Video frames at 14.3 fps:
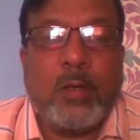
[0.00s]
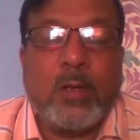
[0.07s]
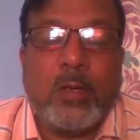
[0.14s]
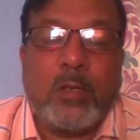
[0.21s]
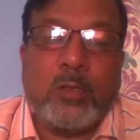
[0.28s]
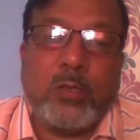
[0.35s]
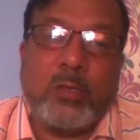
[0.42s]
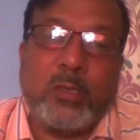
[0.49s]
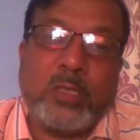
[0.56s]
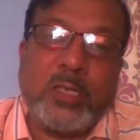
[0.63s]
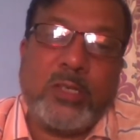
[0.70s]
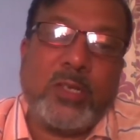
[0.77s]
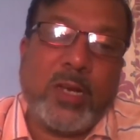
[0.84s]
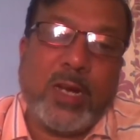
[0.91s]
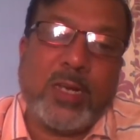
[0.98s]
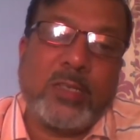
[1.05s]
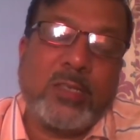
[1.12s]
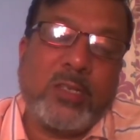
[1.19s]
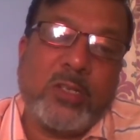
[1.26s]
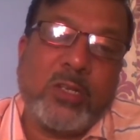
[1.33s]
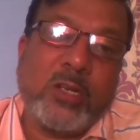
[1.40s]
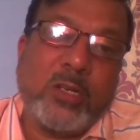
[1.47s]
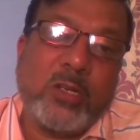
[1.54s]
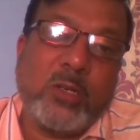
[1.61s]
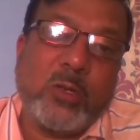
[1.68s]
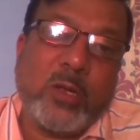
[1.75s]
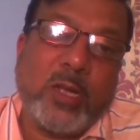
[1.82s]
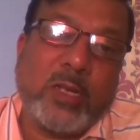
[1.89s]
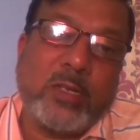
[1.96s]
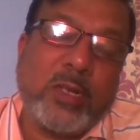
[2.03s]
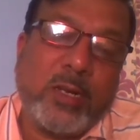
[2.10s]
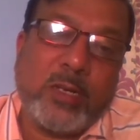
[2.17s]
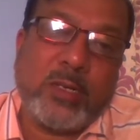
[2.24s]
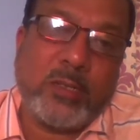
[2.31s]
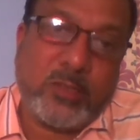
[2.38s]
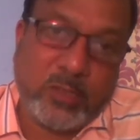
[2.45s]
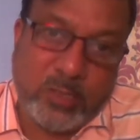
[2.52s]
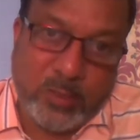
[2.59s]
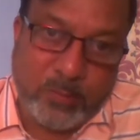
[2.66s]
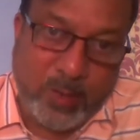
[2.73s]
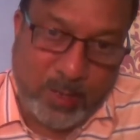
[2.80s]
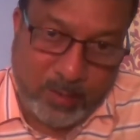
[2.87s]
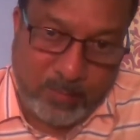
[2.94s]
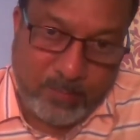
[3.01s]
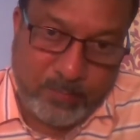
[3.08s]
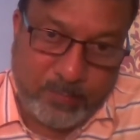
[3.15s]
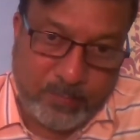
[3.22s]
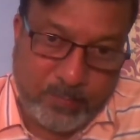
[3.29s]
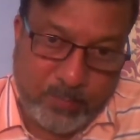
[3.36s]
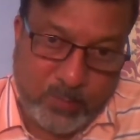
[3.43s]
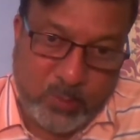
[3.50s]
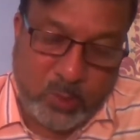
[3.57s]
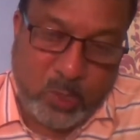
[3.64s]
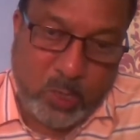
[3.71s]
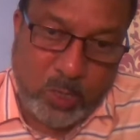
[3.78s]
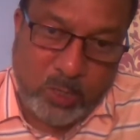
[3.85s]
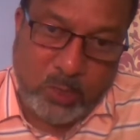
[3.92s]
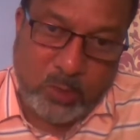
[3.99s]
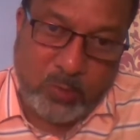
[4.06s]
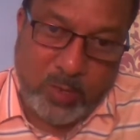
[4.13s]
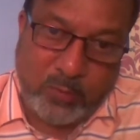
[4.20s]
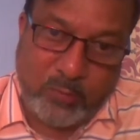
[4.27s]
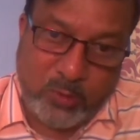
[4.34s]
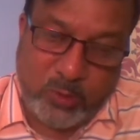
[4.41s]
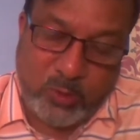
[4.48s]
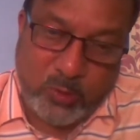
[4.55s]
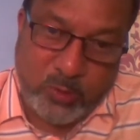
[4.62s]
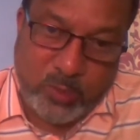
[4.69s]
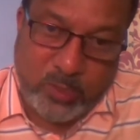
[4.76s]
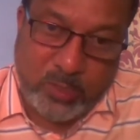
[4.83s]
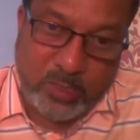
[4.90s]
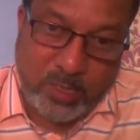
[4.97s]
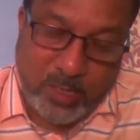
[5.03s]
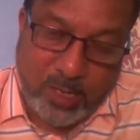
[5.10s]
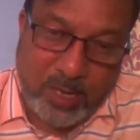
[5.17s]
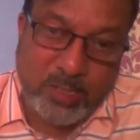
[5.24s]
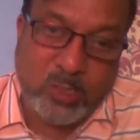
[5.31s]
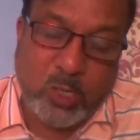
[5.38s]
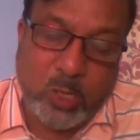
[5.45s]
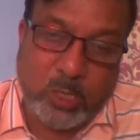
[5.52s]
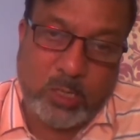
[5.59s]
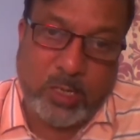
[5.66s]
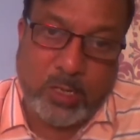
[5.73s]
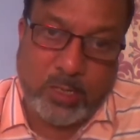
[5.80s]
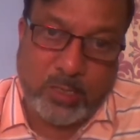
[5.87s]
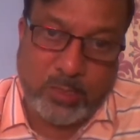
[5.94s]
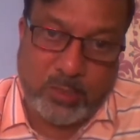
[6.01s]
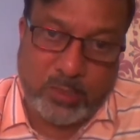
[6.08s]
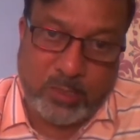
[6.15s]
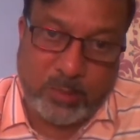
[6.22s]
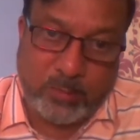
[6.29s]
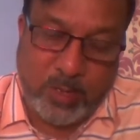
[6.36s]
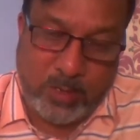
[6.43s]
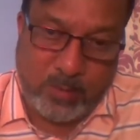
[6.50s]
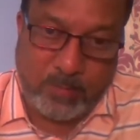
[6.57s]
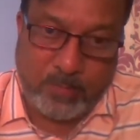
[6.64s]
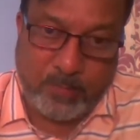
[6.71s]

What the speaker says: So the teacher asked the children to get the electricity bill. So all the 24 students in the class got the electricity bill.